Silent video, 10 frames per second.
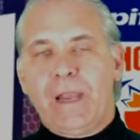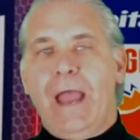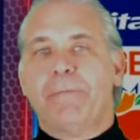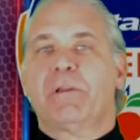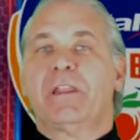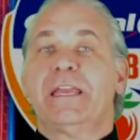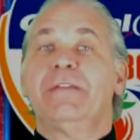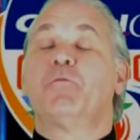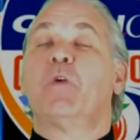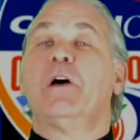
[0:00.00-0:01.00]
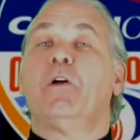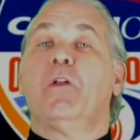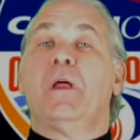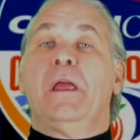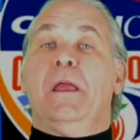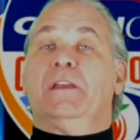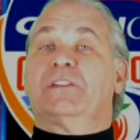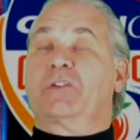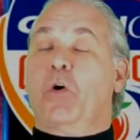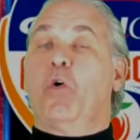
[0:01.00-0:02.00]
I believe, will
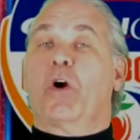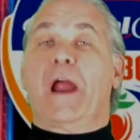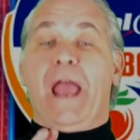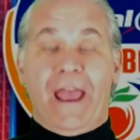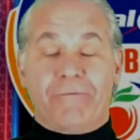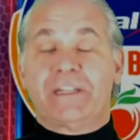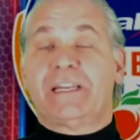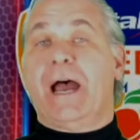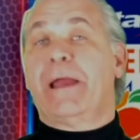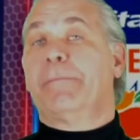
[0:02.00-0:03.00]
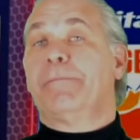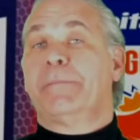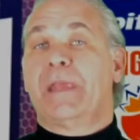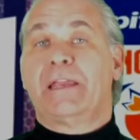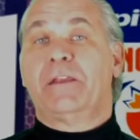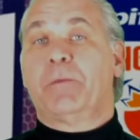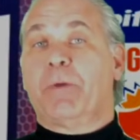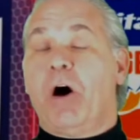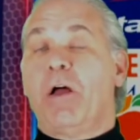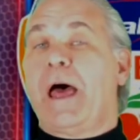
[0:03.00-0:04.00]
score every time they get the
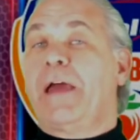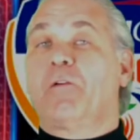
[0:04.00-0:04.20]
ball.